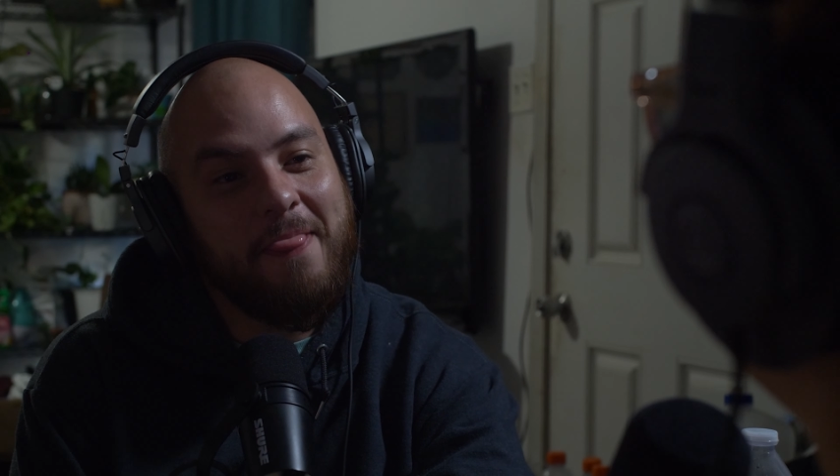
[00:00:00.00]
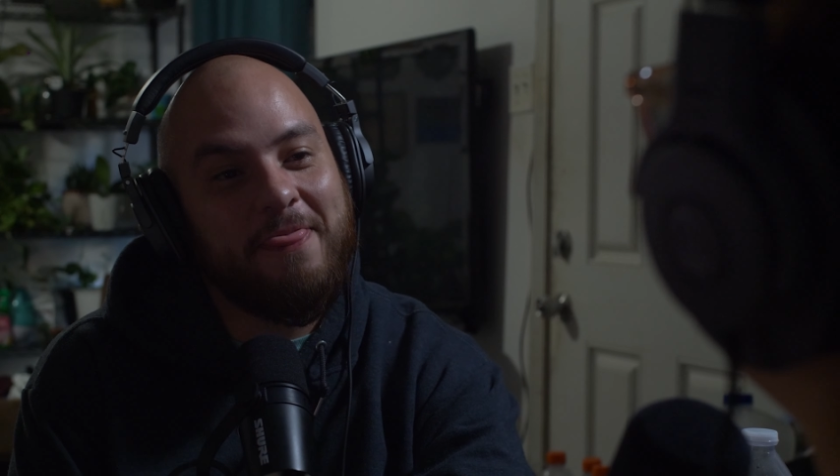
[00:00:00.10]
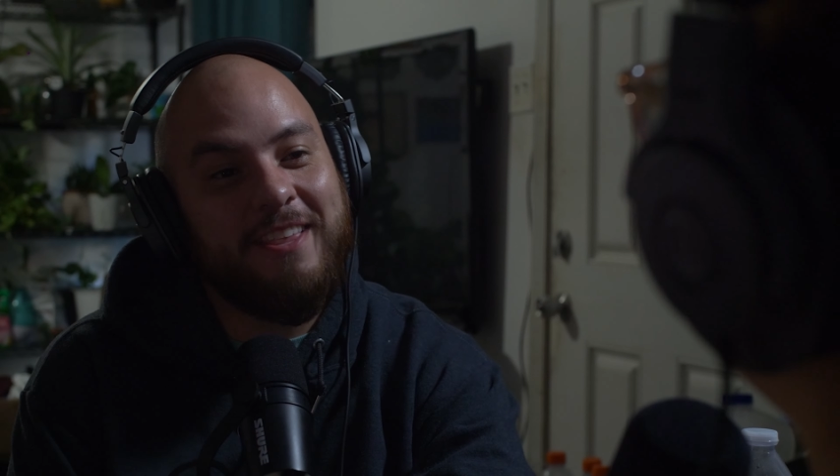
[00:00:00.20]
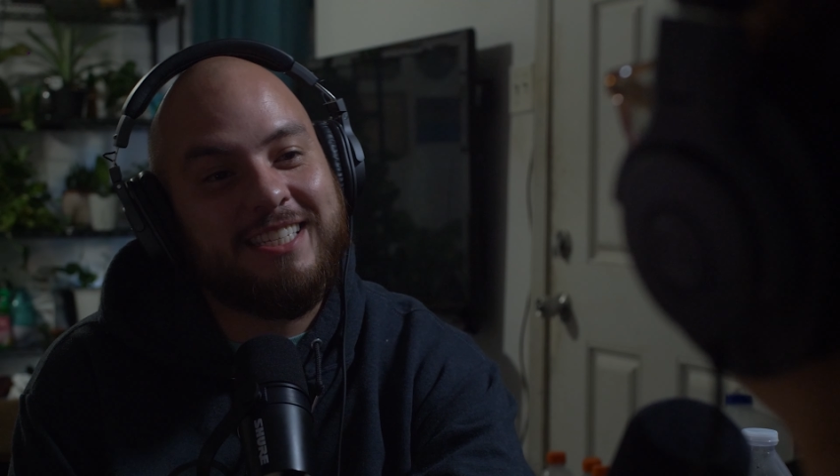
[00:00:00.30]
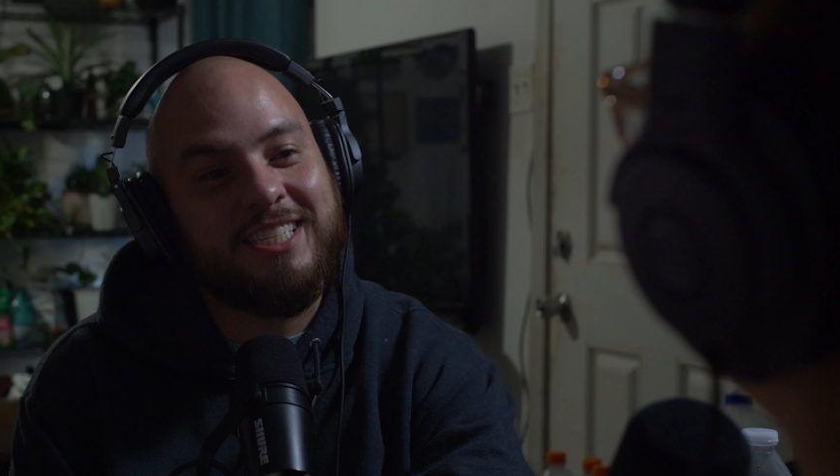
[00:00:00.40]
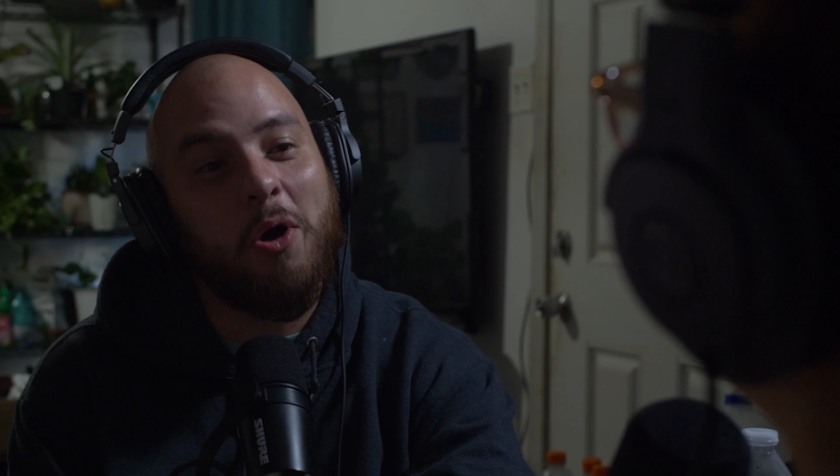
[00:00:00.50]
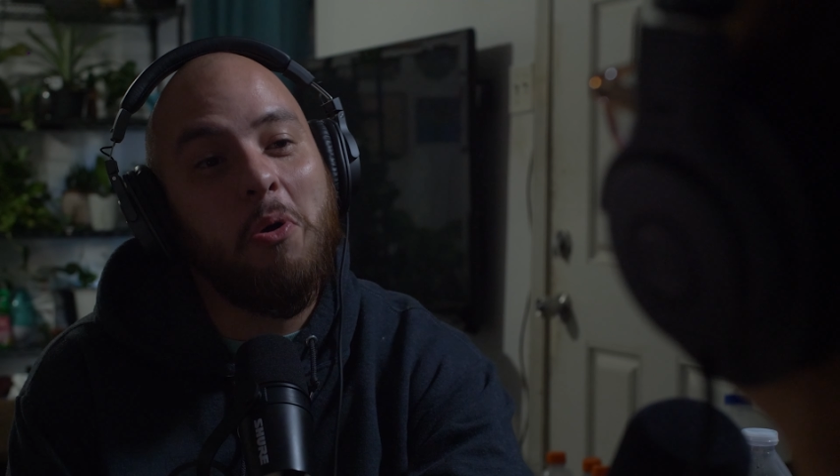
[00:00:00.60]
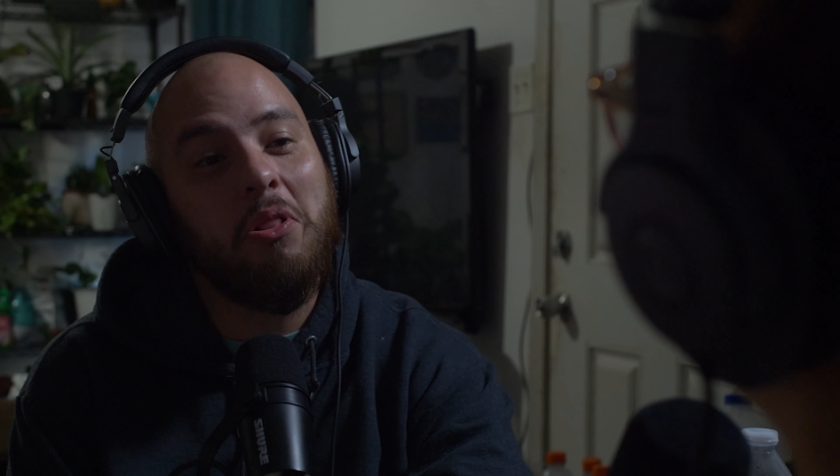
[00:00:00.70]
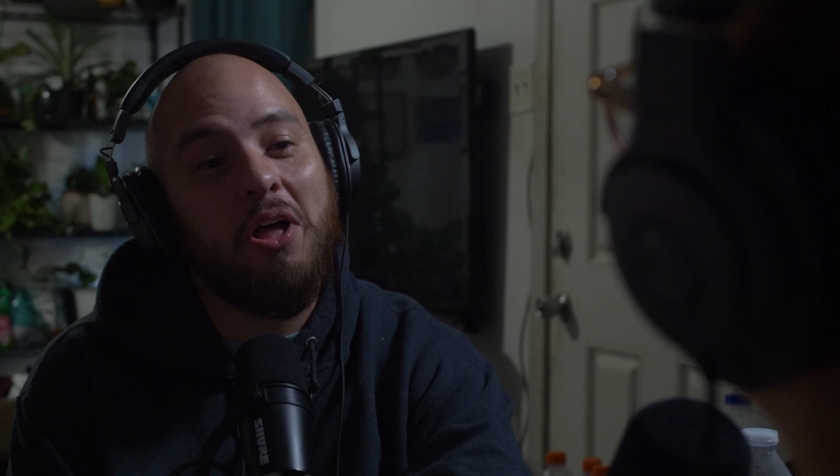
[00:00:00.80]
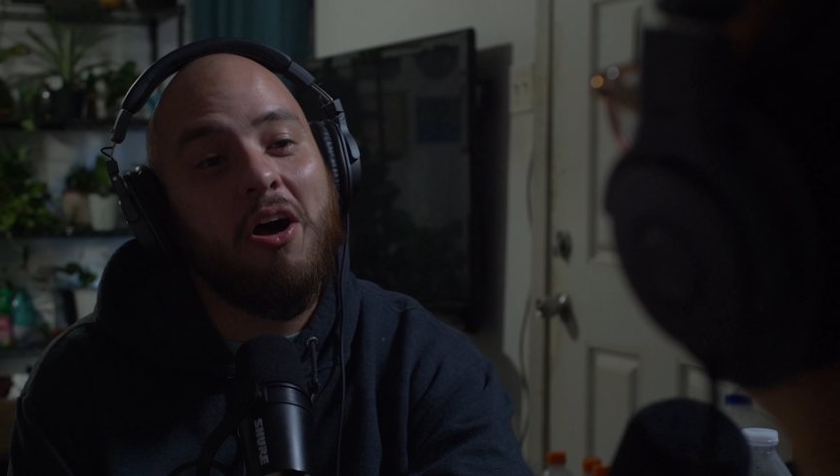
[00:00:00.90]
the,
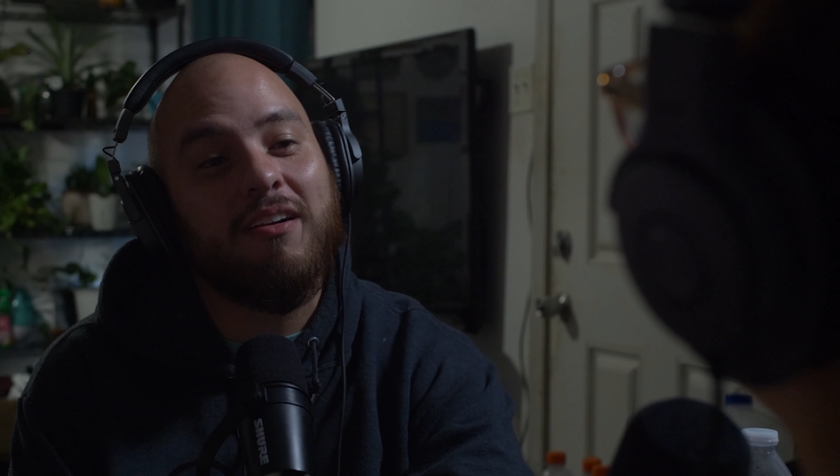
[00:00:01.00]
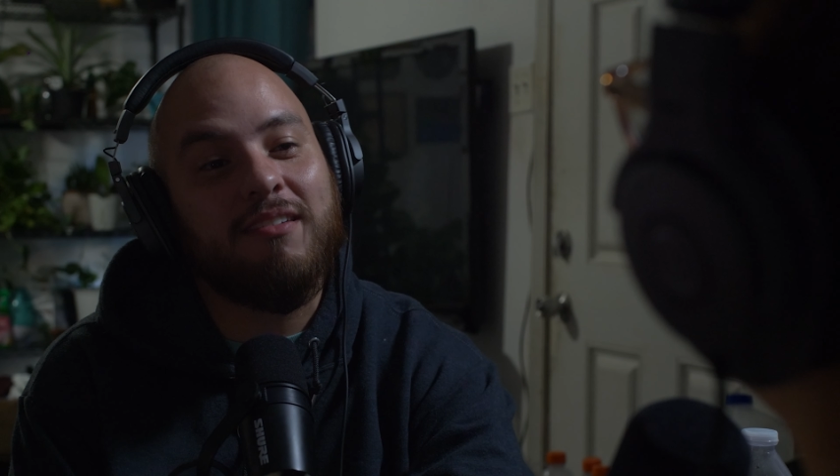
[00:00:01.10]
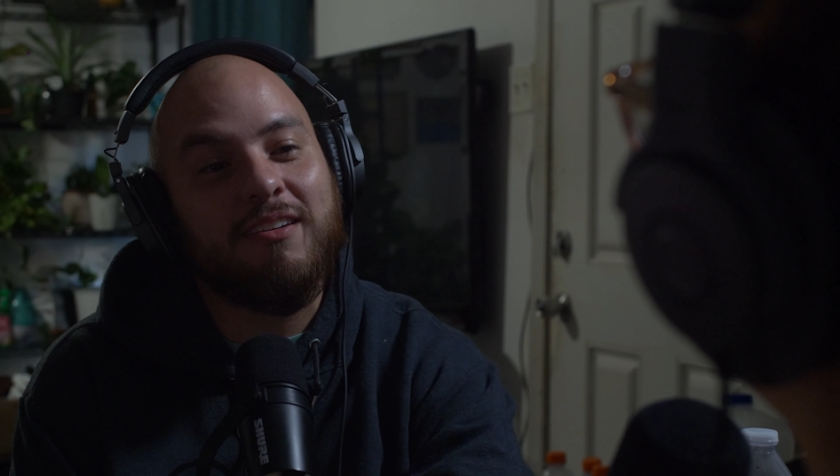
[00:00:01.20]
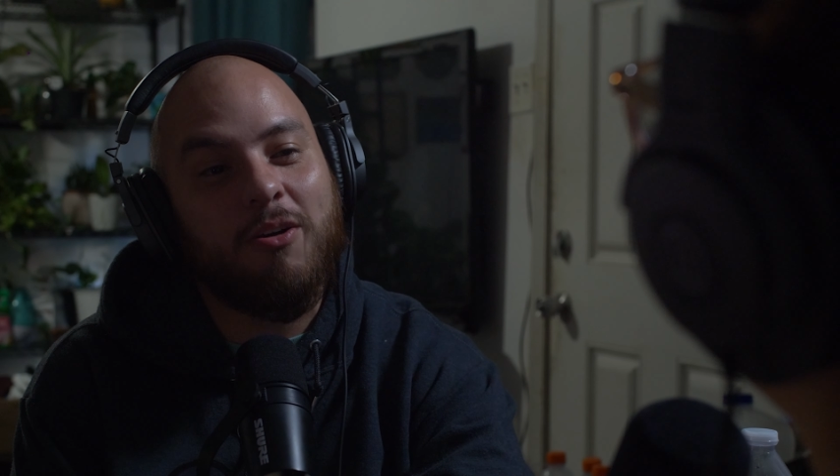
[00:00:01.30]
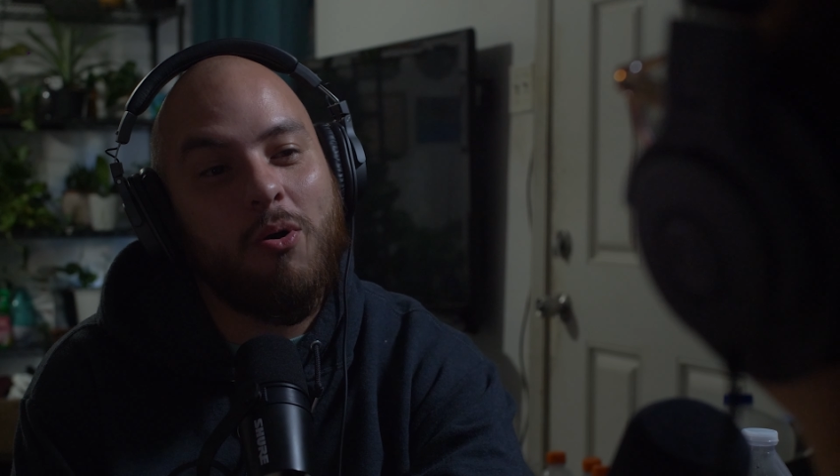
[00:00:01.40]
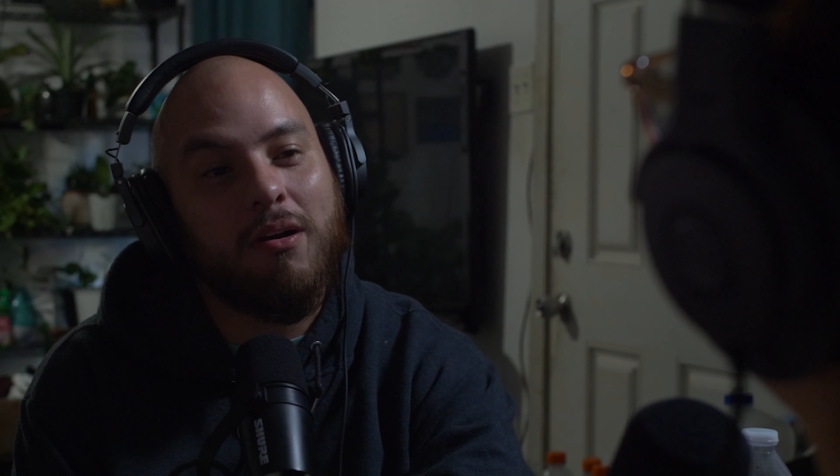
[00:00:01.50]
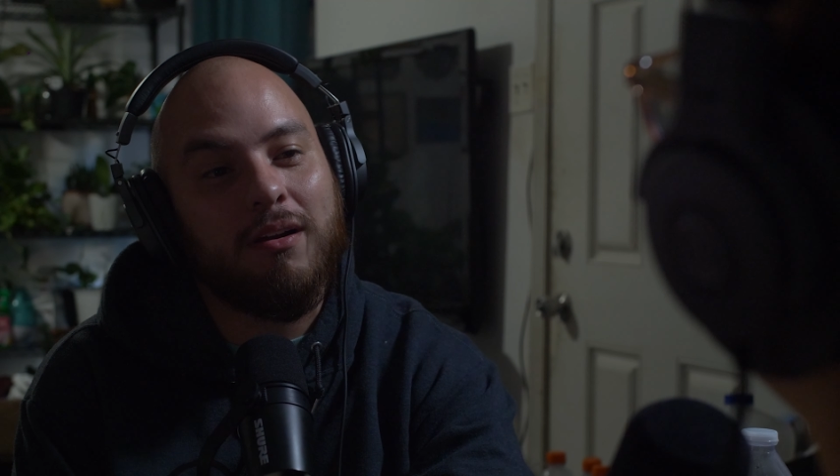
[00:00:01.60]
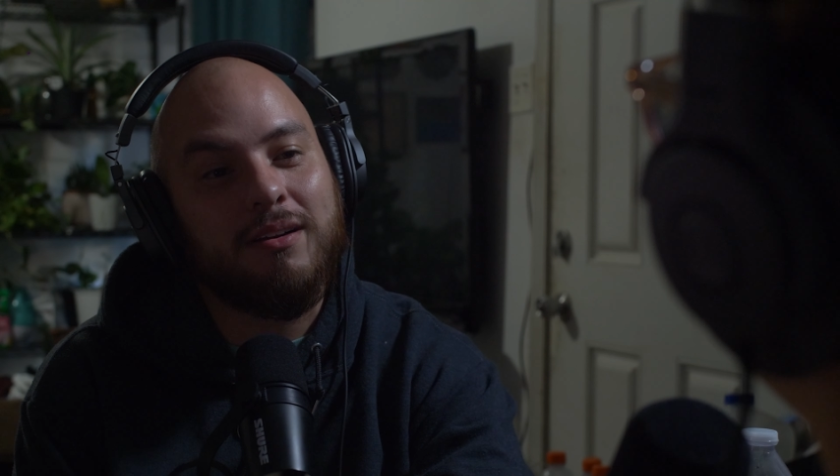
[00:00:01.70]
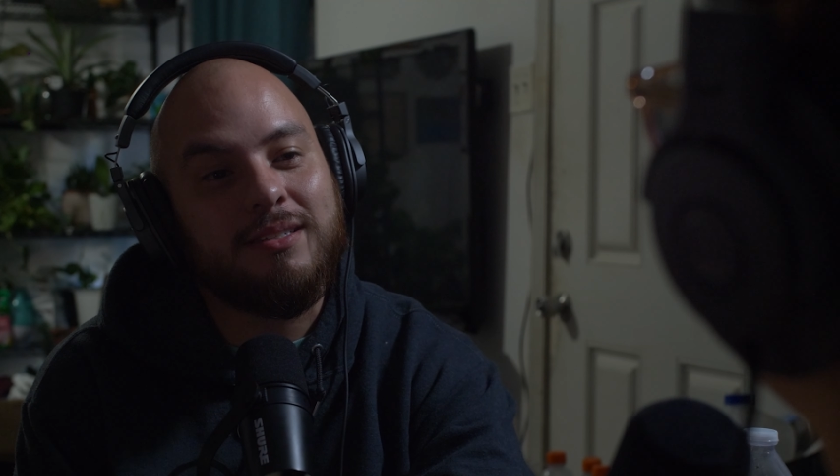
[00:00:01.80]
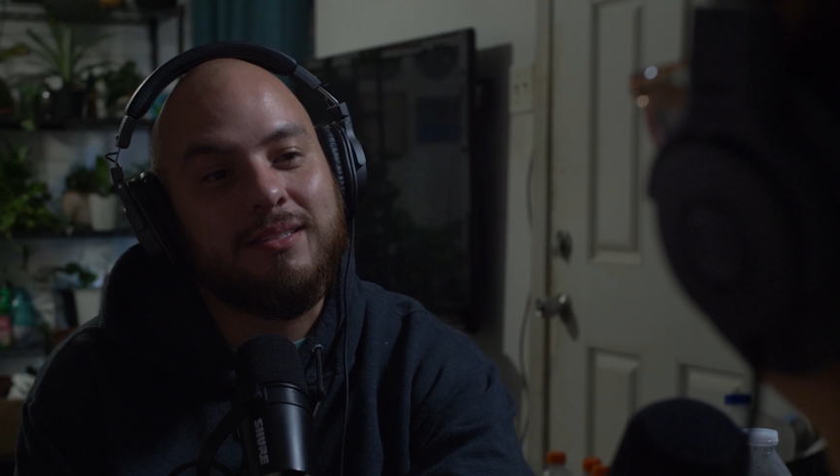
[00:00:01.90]
so long and
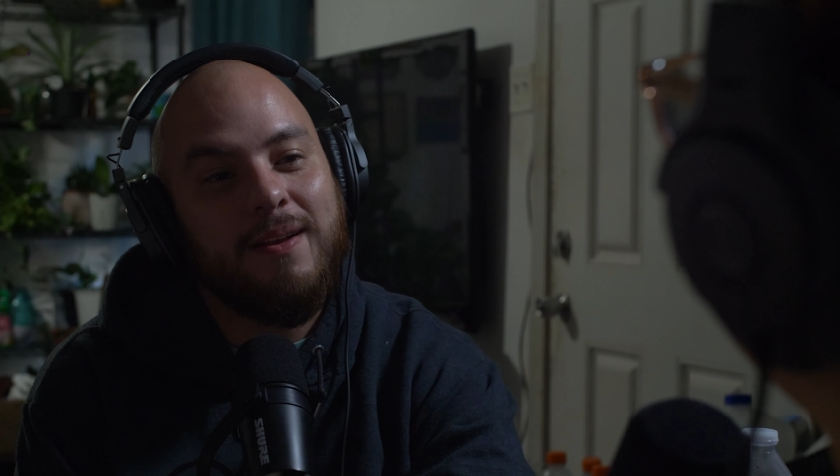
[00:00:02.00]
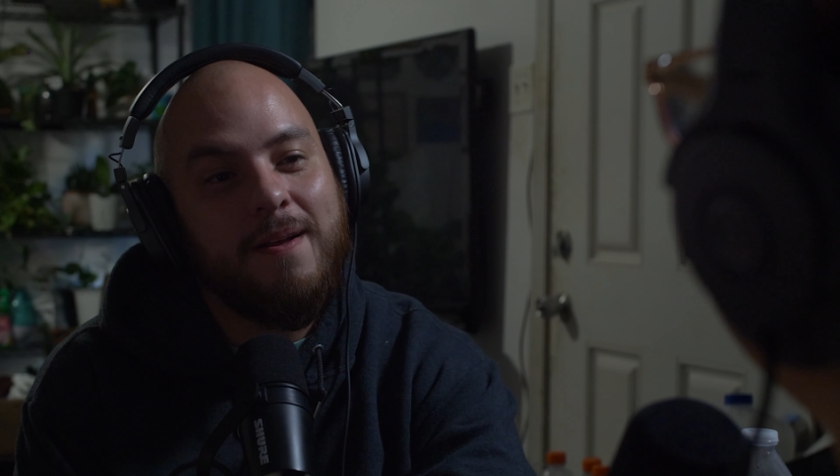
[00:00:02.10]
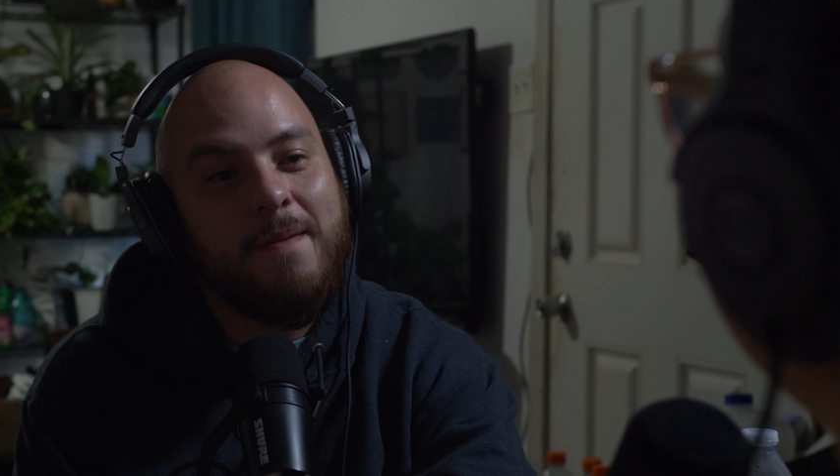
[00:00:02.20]
coarse